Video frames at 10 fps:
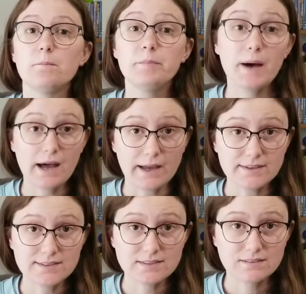But
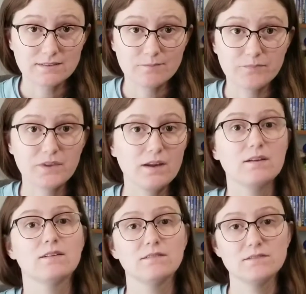
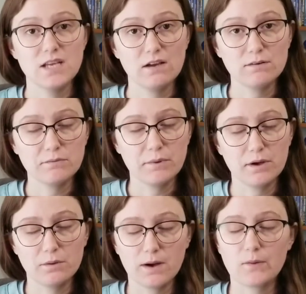Tale of
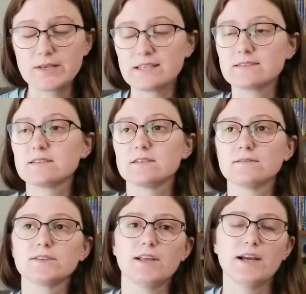Woe always has a
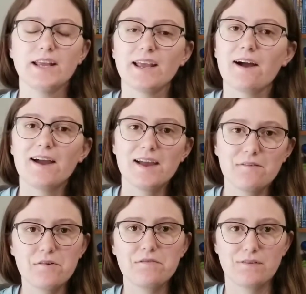silver lining. I have
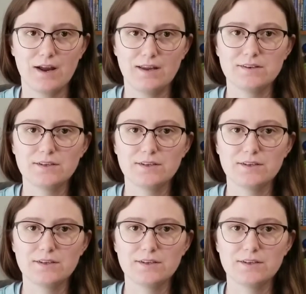a friend